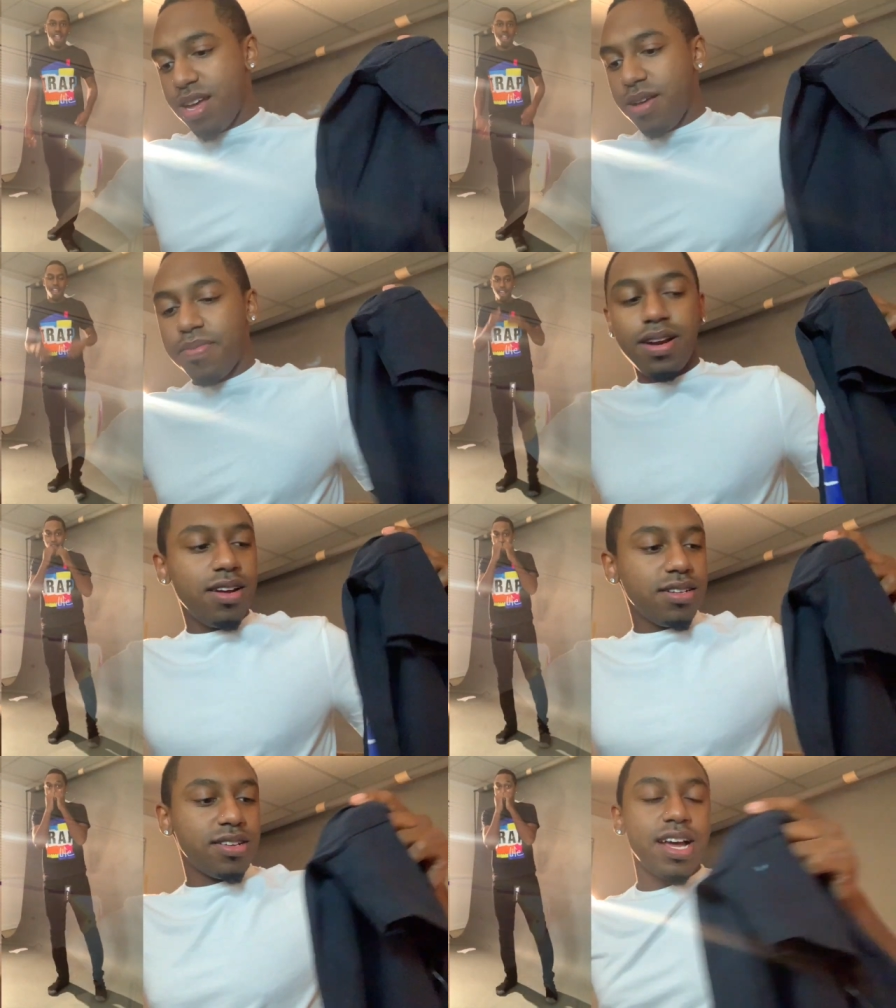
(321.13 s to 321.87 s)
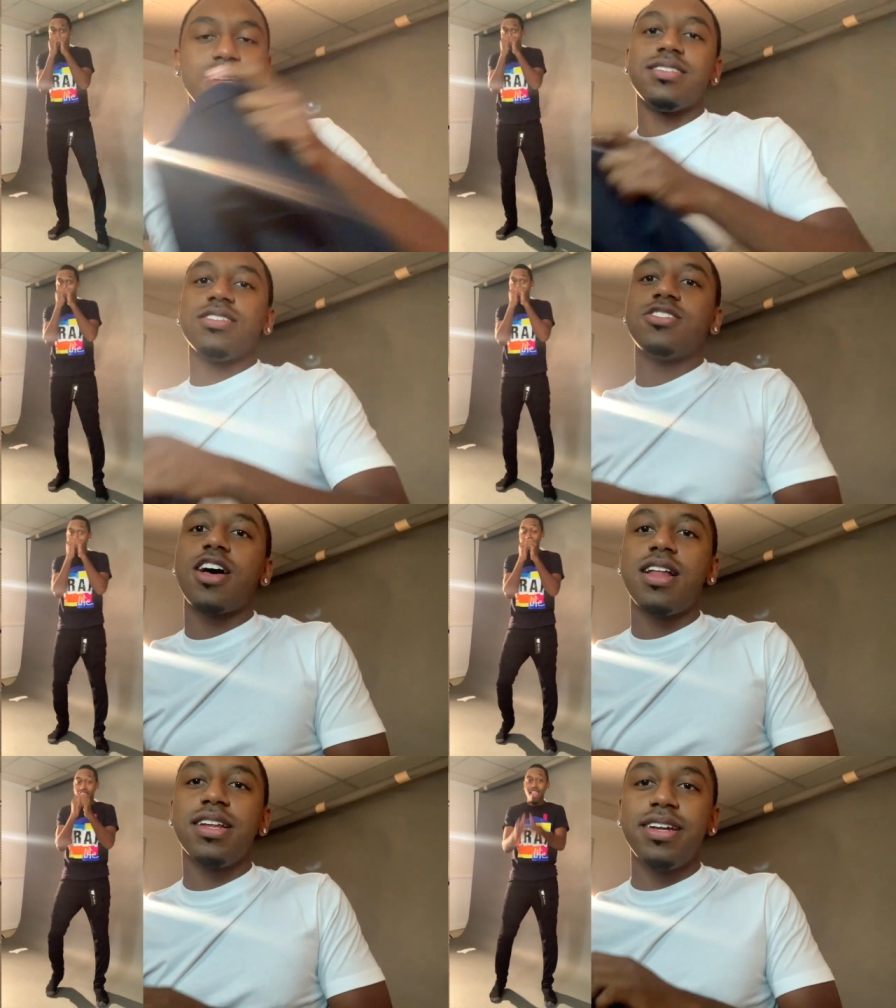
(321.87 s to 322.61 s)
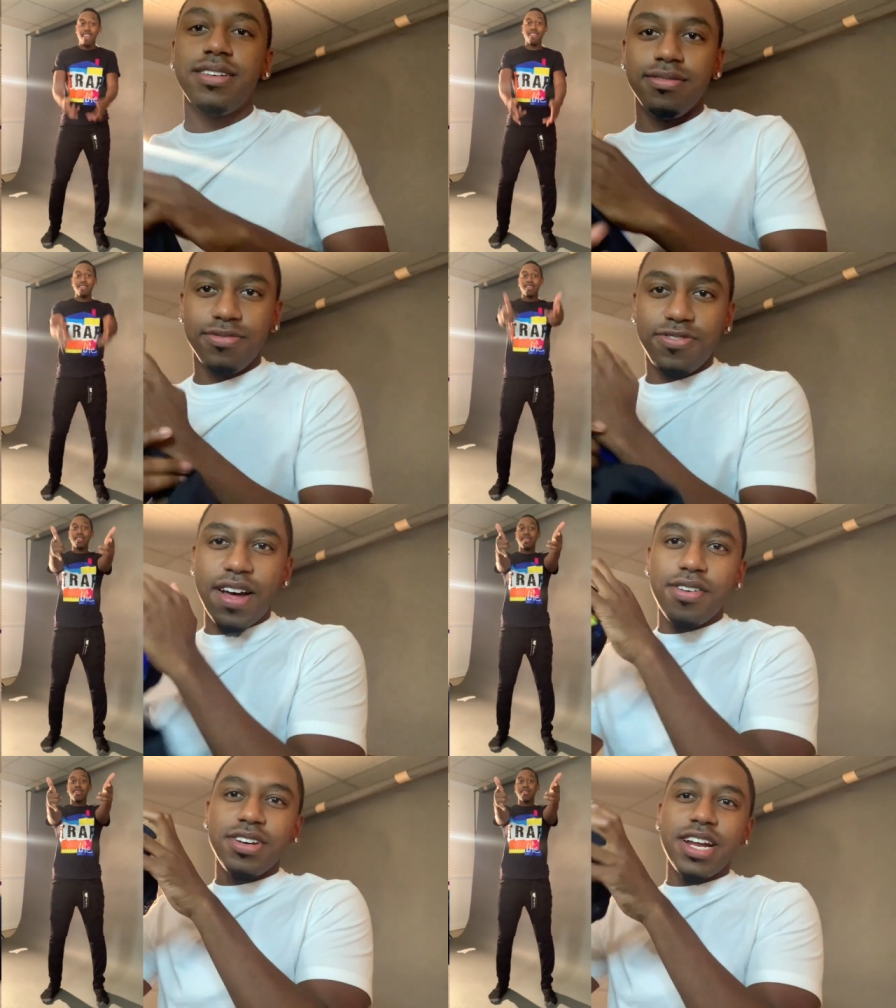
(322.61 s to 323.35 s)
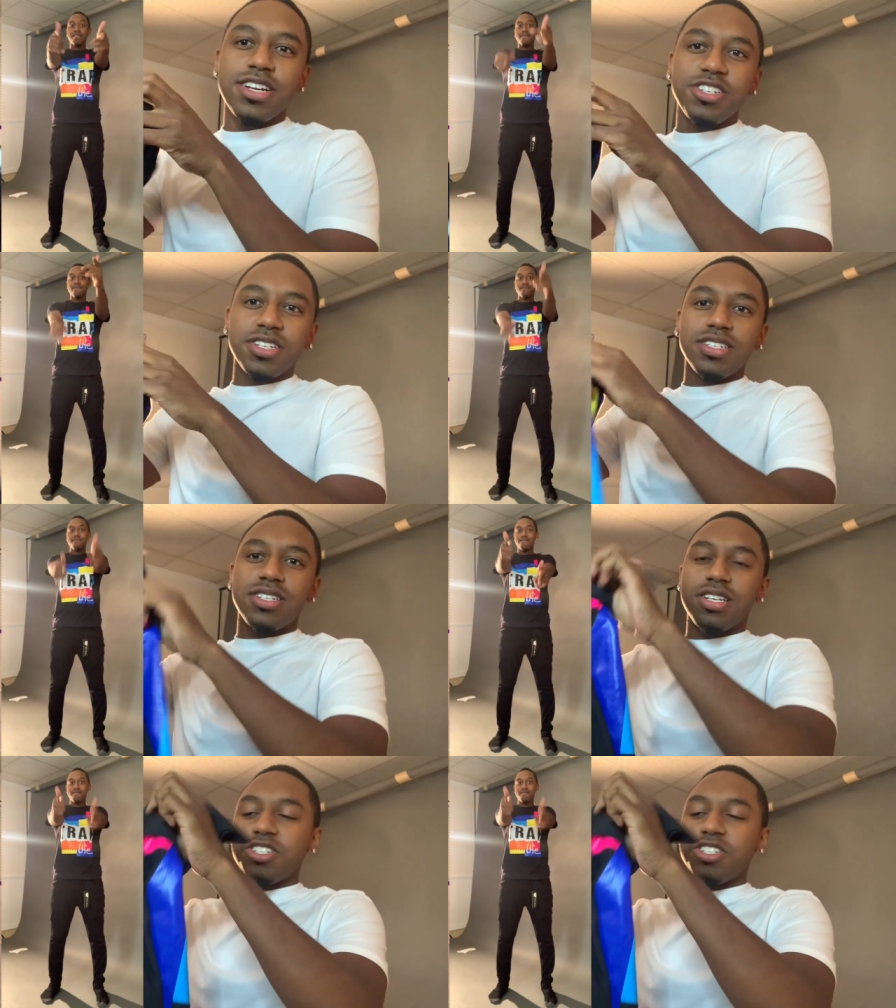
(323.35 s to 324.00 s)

but it also has a solid foundation to the